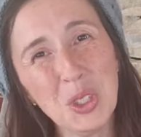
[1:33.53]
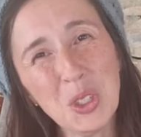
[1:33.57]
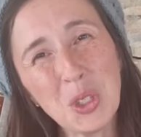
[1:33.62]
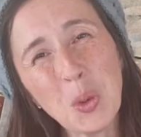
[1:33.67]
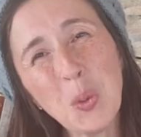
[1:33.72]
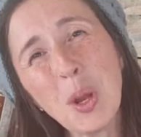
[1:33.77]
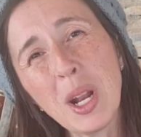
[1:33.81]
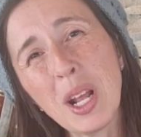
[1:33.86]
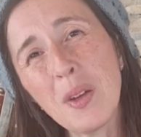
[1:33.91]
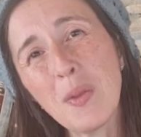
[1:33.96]

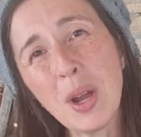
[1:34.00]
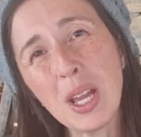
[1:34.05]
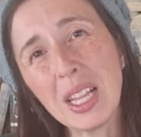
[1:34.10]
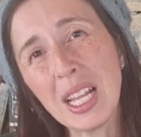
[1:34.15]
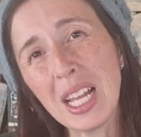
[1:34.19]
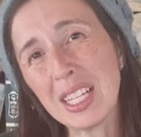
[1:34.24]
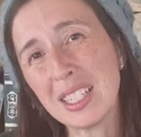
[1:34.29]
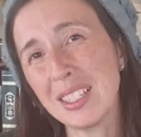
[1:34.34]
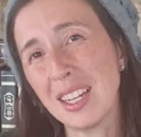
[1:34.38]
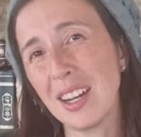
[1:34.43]
so what I
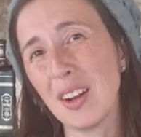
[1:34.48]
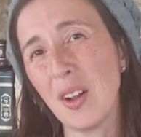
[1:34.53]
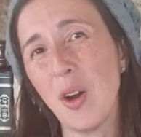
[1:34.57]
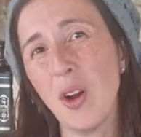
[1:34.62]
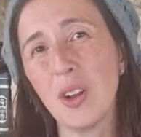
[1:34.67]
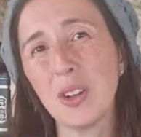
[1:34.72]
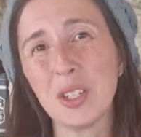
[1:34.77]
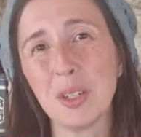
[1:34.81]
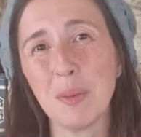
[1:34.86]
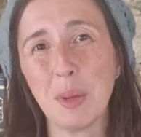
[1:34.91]
read last night
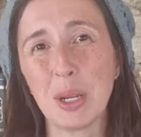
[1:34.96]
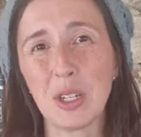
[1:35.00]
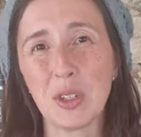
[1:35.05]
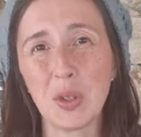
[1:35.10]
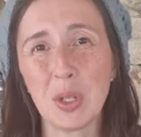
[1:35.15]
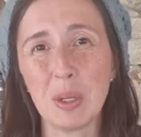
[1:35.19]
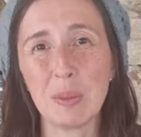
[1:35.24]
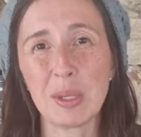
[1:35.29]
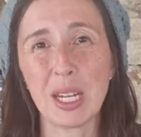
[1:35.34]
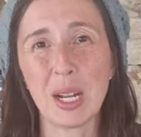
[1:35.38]
haunted my
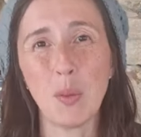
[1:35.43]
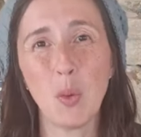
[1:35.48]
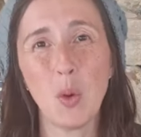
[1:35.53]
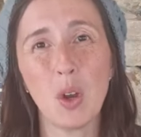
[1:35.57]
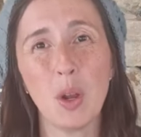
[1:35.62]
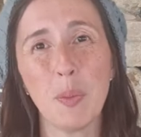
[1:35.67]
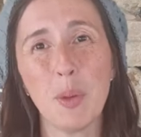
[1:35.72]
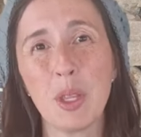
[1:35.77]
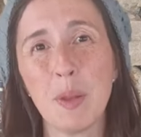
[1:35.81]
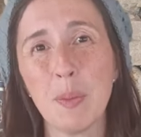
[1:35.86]
dreams, and I
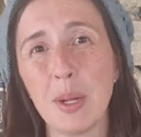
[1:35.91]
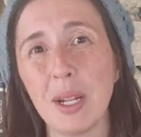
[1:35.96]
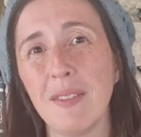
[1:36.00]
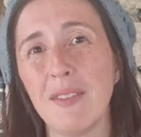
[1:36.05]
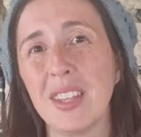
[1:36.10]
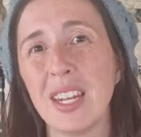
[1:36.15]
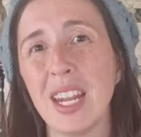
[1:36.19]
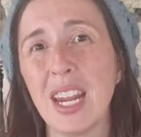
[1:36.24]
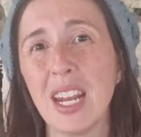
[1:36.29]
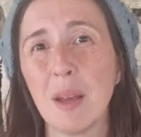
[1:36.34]
woke up in the middle
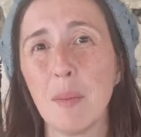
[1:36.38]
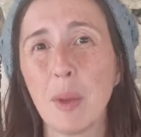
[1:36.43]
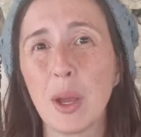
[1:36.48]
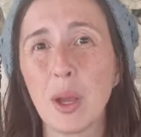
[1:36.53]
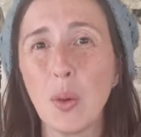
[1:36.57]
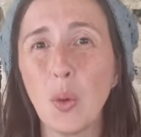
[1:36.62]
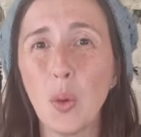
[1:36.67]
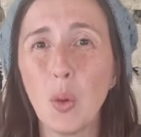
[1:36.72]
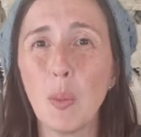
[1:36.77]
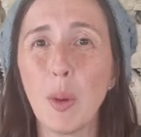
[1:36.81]
of the night and
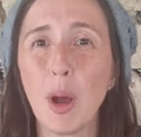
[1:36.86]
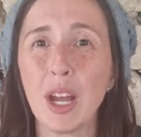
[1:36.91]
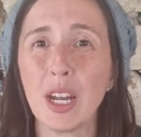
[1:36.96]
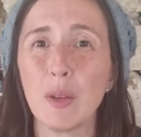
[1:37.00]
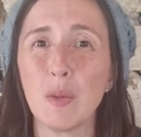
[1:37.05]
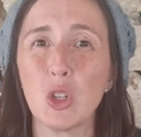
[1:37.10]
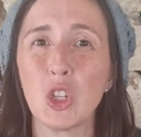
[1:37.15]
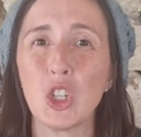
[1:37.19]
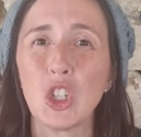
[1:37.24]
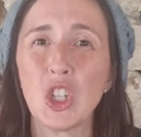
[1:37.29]
my whole
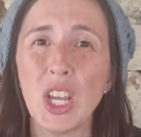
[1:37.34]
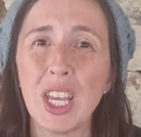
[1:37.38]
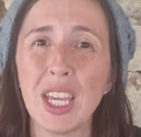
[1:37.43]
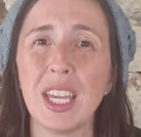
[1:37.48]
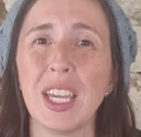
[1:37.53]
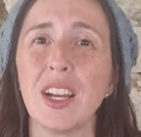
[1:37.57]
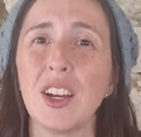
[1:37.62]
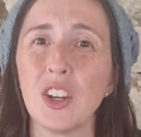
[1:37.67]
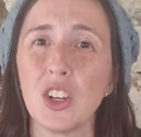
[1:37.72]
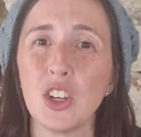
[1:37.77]
body was
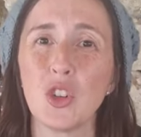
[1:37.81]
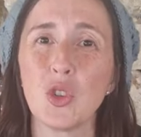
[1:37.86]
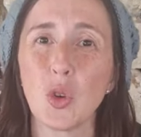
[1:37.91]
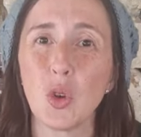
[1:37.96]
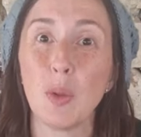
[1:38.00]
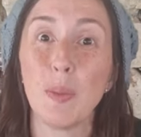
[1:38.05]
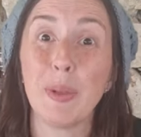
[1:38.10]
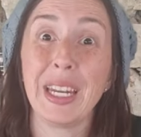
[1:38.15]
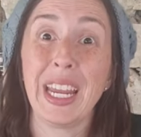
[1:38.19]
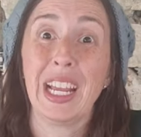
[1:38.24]
shaking
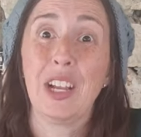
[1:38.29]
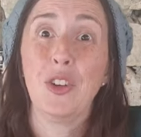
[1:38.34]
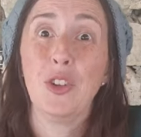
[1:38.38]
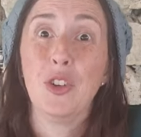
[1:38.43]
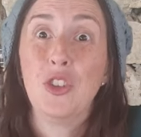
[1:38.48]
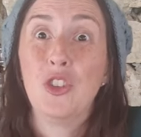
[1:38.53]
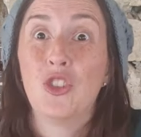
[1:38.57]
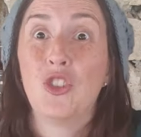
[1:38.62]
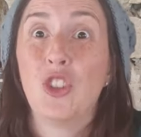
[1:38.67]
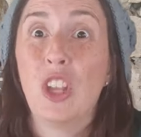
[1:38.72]
uncontrollably. I
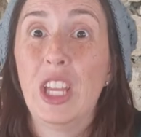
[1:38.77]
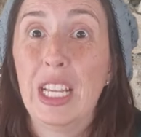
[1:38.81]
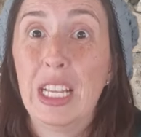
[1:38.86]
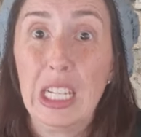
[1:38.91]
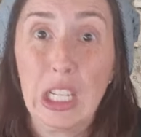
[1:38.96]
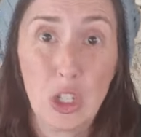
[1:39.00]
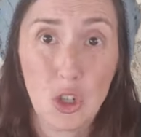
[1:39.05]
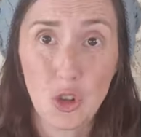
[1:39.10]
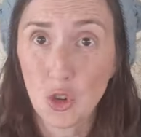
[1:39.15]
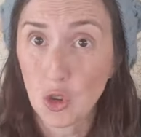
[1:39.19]
couldn't
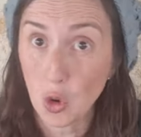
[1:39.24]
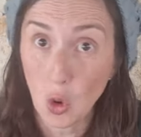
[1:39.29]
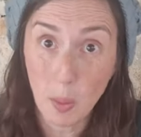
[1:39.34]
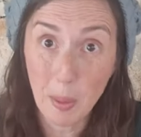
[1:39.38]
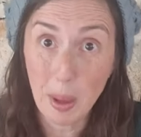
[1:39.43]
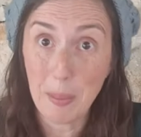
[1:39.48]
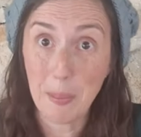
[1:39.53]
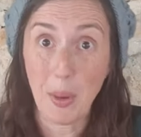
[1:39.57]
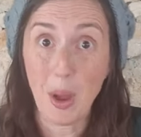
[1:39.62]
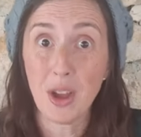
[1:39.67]
like
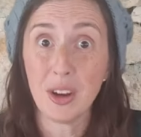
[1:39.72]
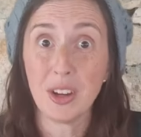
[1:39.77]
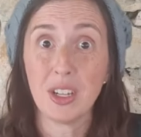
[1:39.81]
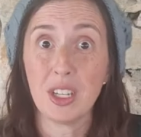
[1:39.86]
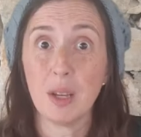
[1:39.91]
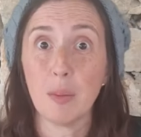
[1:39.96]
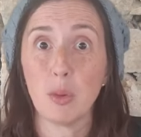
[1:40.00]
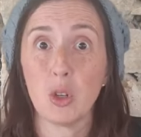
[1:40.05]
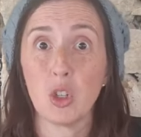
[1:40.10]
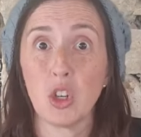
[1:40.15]
control my body
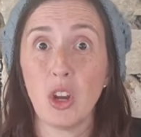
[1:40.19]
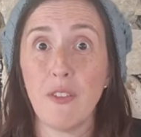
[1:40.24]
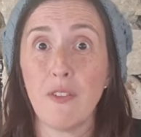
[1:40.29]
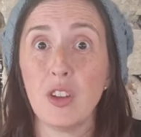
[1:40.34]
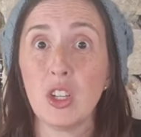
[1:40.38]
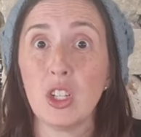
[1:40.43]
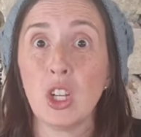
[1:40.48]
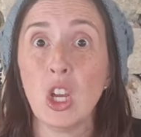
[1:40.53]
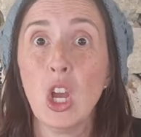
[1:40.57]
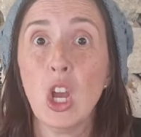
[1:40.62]
temperature. I
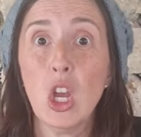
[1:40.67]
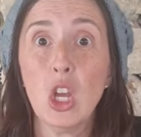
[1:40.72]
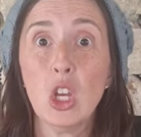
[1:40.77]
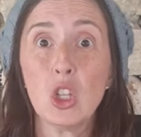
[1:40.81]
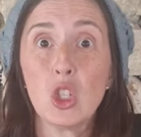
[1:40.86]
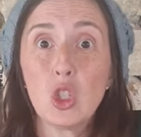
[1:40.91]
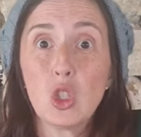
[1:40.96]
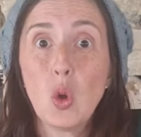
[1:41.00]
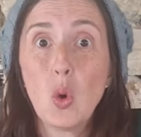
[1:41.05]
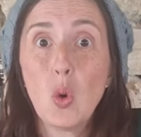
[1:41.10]
felt
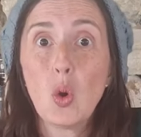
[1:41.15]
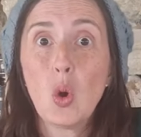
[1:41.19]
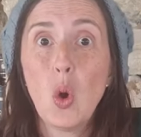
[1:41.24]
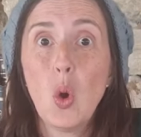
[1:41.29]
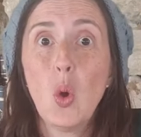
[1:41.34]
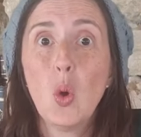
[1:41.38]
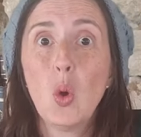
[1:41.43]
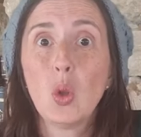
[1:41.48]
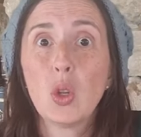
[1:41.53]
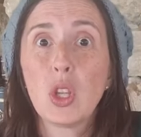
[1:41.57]
so
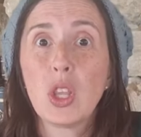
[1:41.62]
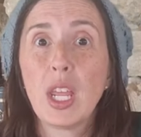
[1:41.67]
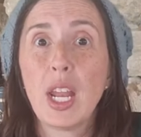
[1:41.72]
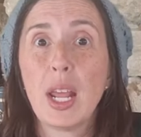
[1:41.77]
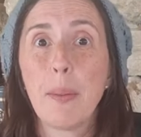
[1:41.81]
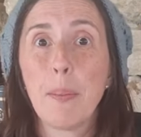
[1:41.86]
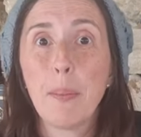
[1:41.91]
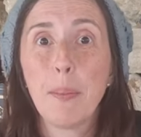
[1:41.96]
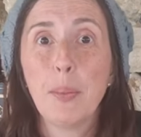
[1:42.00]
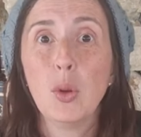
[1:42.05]
cold that
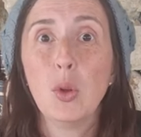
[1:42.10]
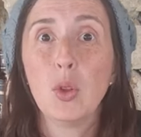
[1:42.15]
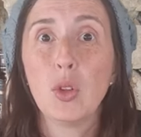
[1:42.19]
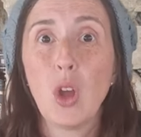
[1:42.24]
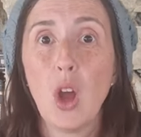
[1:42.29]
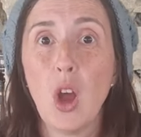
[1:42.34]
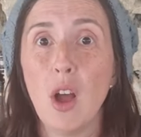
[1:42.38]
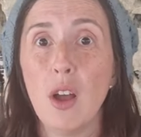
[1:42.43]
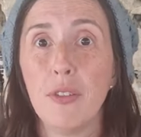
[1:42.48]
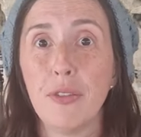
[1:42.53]
I
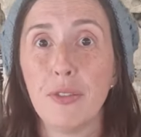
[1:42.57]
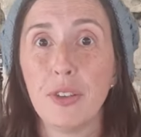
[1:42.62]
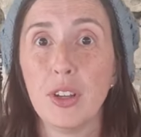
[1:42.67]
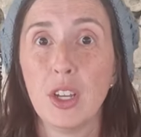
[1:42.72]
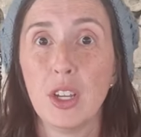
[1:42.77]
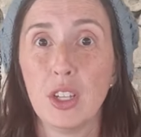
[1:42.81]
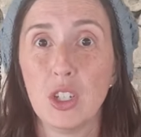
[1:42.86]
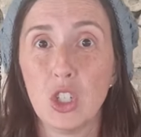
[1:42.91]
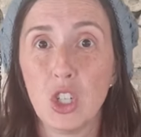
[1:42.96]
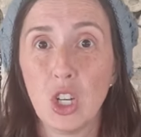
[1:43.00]
pulled off
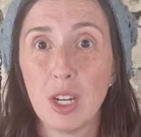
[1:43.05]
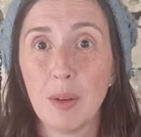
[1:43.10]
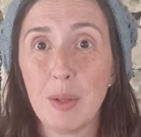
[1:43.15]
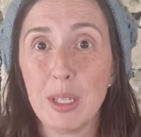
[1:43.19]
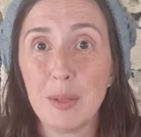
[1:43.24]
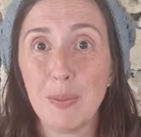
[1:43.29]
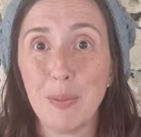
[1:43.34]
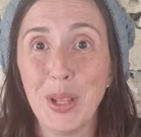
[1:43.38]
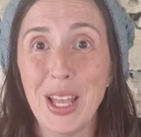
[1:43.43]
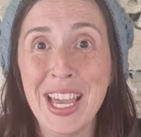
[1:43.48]

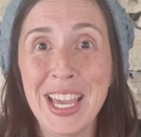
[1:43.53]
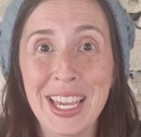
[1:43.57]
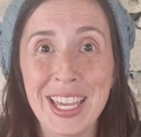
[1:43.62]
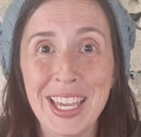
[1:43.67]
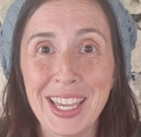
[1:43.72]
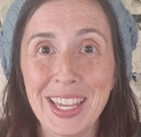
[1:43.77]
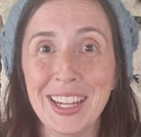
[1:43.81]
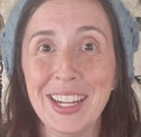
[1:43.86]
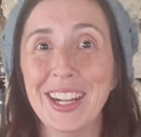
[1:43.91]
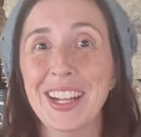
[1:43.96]
Jeremy's
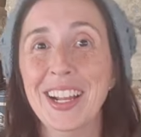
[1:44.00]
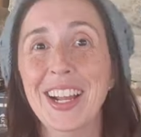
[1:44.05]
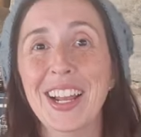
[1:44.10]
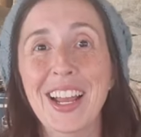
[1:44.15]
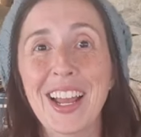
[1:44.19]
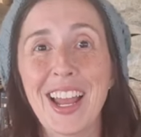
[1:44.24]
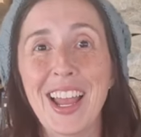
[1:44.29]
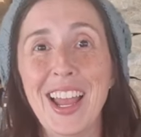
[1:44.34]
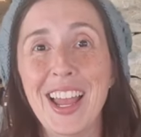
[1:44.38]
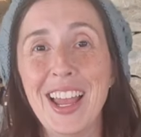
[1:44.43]
blanket
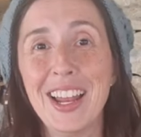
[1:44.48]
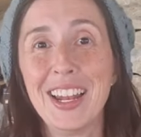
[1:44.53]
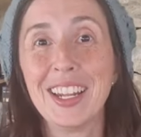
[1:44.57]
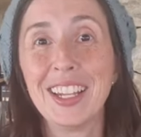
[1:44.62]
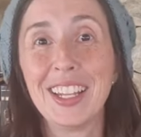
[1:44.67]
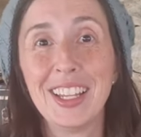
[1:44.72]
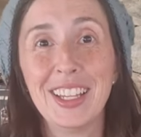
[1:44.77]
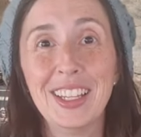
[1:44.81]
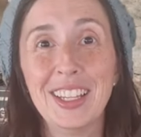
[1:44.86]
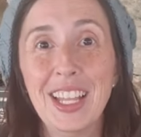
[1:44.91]

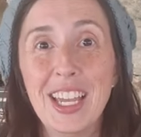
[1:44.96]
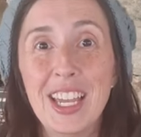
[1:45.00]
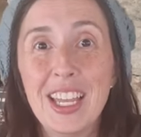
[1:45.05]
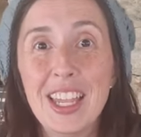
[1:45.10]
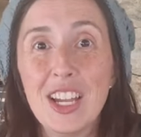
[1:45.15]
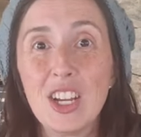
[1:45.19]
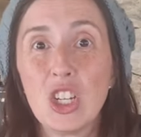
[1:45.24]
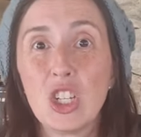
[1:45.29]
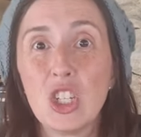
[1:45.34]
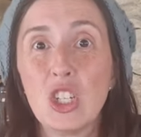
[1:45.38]
and
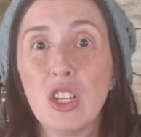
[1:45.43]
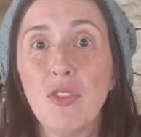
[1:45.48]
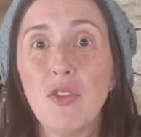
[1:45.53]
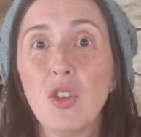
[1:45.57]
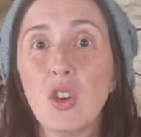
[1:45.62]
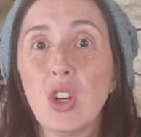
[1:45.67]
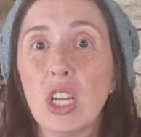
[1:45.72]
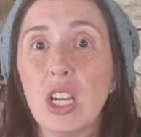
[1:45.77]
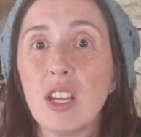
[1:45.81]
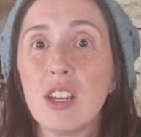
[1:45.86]
lay there
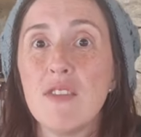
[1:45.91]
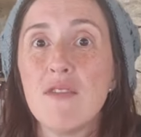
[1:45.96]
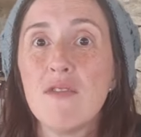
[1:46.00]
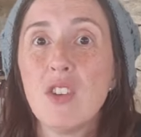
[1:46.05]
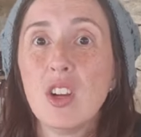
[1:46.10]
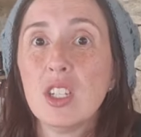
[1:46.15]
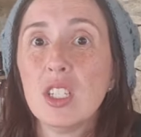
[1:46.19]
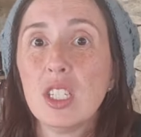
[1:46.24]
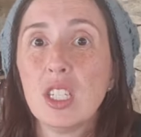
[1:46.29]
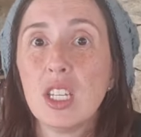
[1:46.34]
shivering,
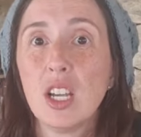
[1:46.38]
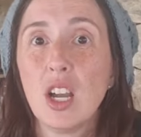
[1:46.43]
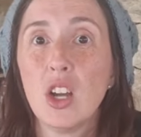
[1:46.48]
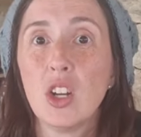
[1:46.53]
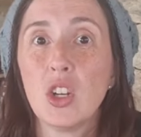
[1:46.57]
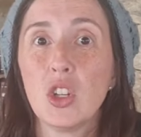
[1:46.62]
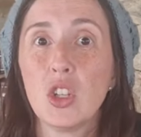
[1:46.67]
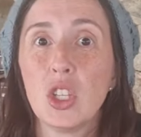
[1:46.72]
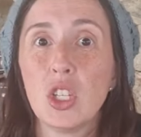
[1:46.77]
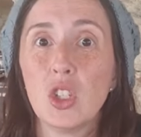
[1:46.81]
convulsing
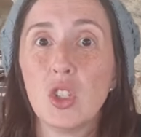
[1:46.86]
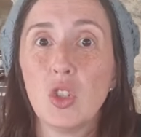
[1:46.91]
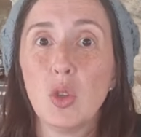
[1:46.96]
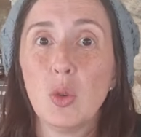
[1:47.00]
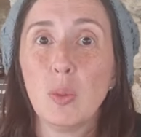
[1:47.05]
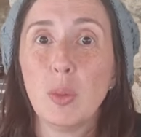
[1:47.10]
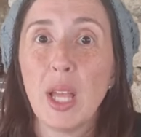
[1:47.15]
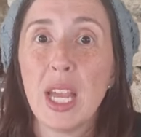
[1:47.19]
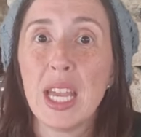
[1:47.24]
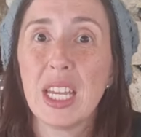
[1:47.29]
under these
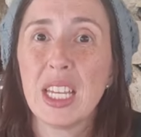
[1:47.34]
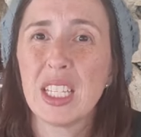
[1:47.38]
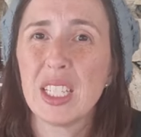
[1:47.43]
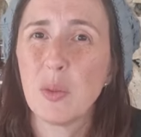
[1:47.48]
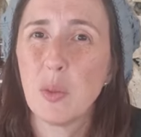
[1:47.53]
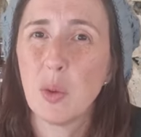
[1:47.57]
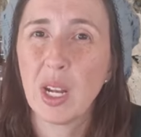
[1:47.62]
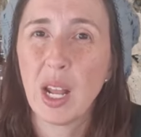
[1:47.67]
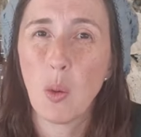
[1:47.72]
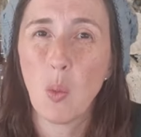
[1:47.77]
two
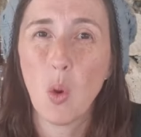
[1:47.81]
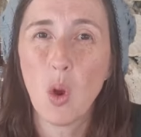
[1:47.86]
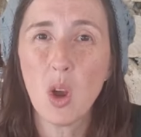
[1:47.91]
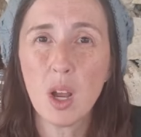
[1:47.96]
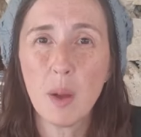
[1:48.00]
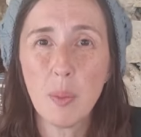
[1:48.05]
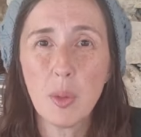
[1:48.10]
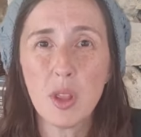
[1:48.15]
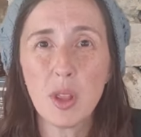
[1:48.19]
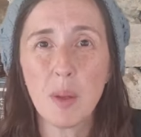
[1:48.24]
blankets. And when I
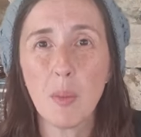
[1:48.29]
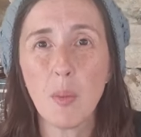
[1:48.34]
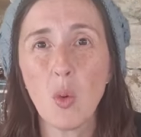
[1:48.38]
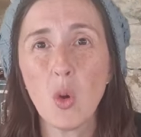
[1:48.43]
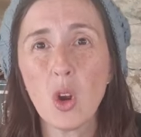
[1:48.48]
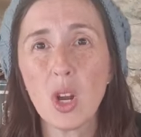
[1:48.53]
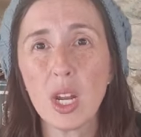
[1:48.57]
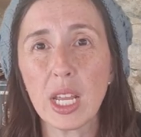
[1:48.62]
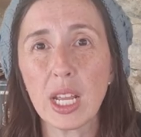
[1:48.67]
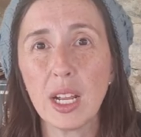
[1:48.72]
woke up in the
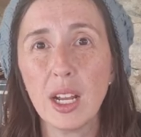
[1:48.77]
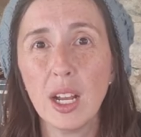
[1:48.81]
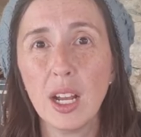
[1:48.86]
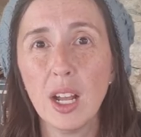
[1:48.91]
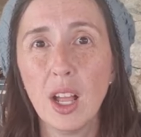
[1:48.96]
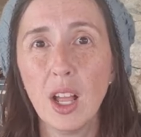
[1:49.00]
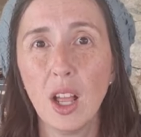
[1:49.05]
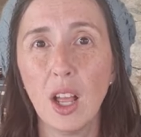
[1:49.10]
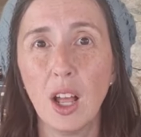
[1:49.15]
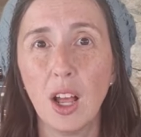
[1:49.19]
morning,